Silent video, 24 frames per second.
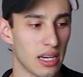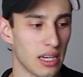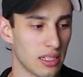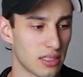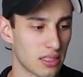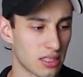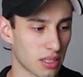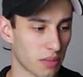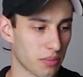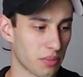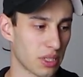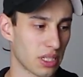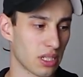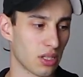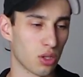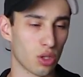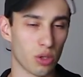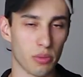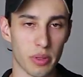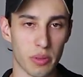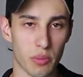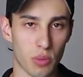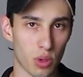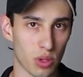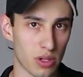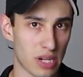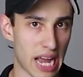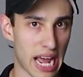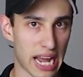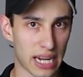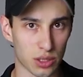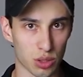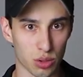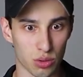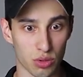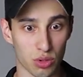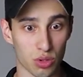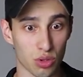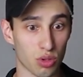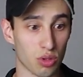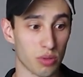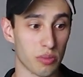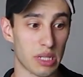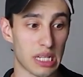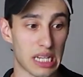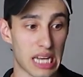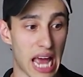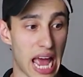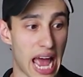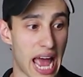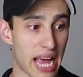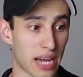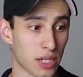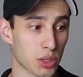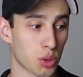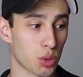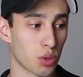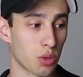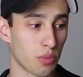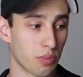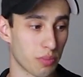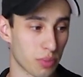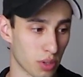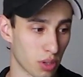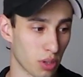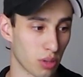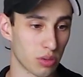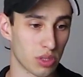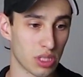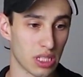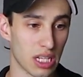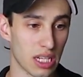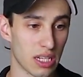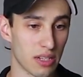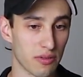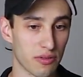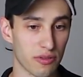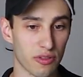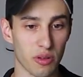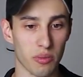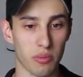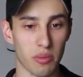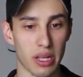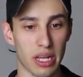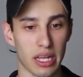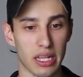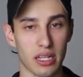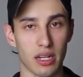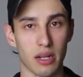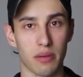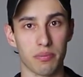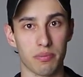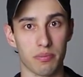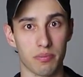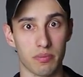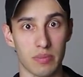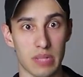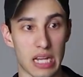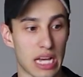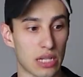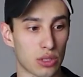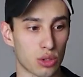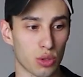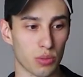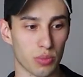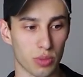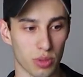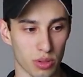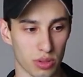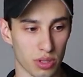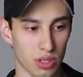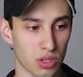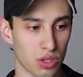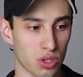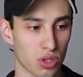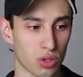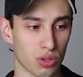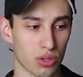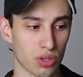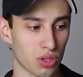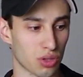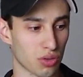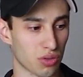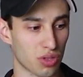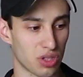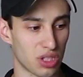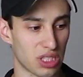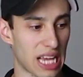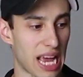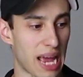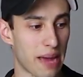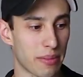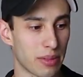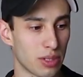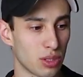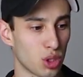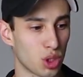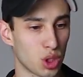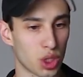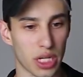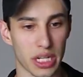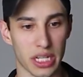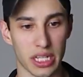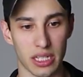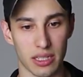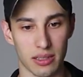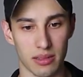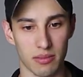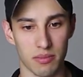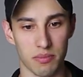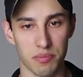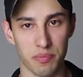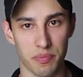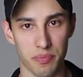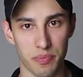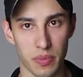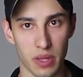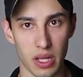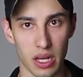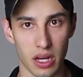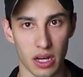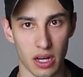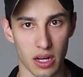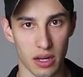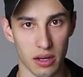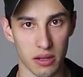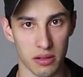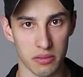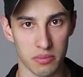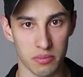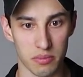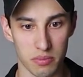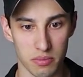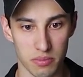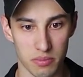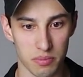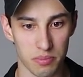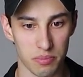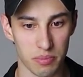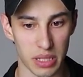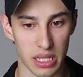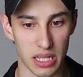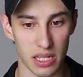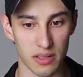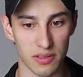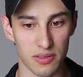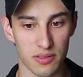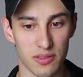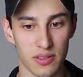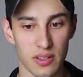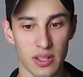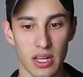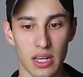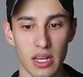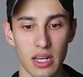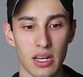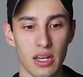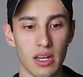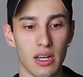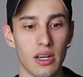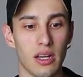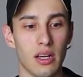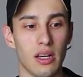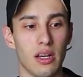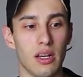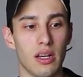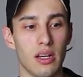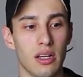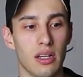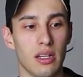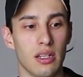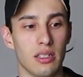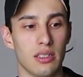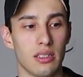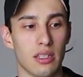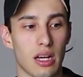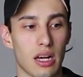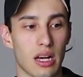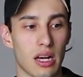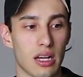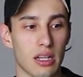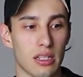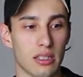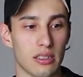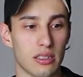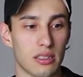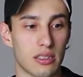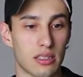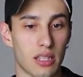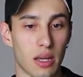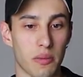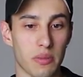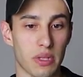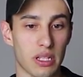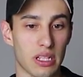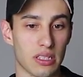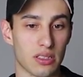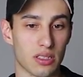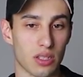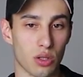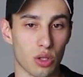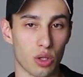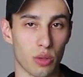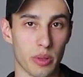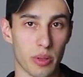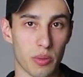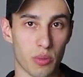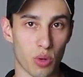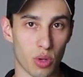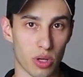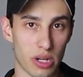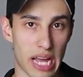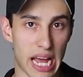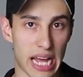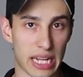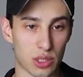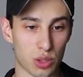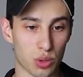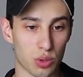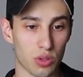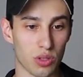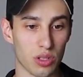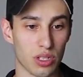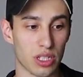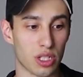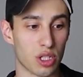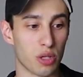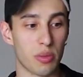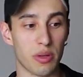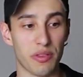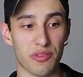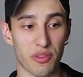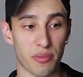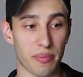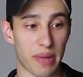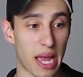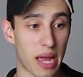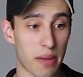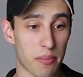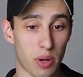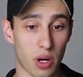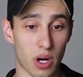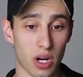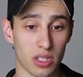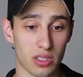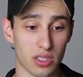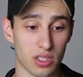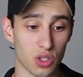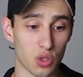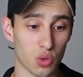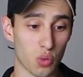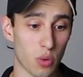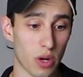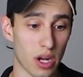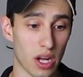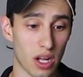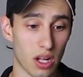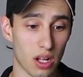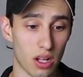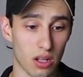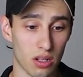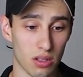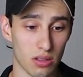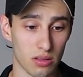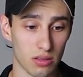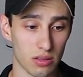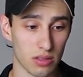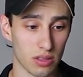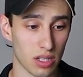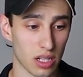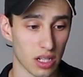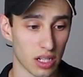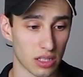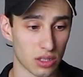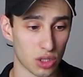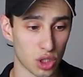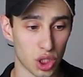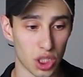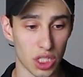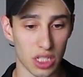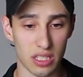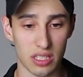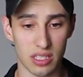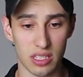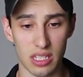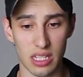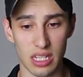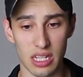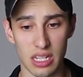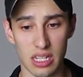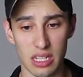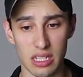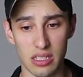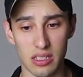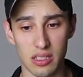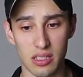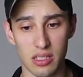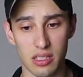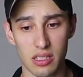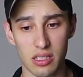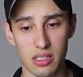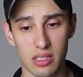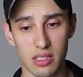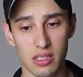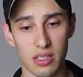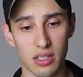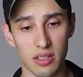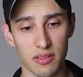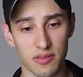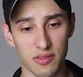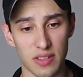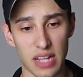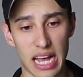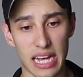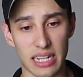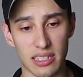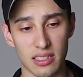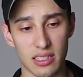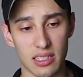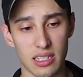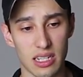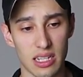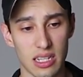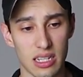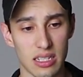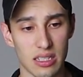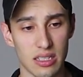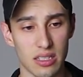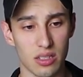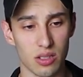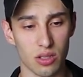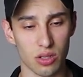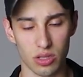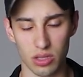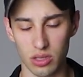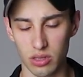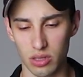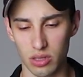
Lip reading: something a little bit more natural. So it'll be an actual protein from like a natural protein source. So salmon, chicken, beef, something that's a little bit more natural. It could be from hemp hearts as well, chia seeds, flax seeds. Those are a